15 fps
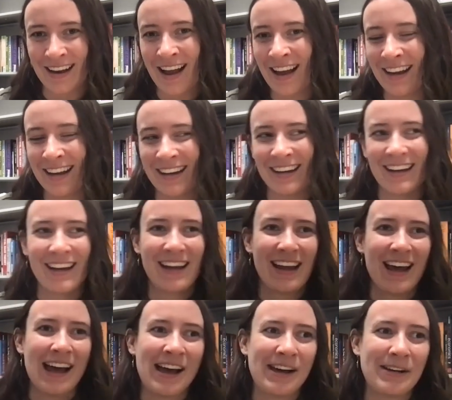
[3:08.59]
And I
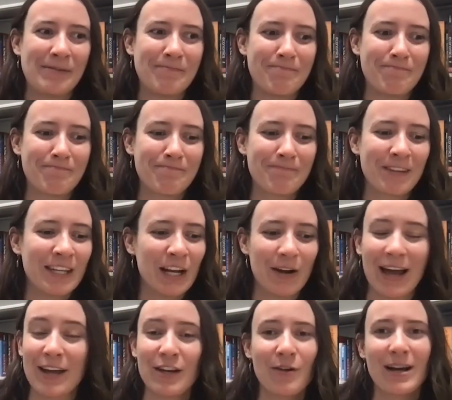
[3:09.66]

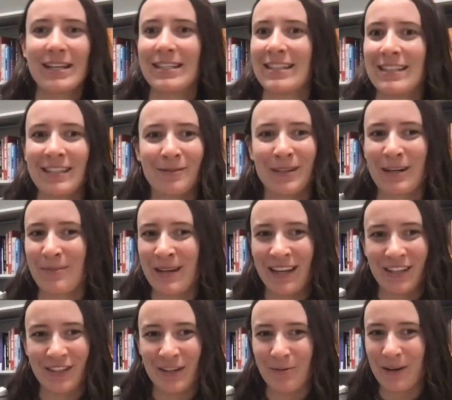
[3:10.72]
had no idea what a
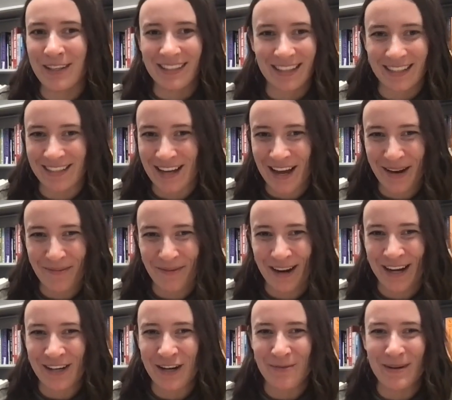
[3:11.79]
PhD was at the time, right?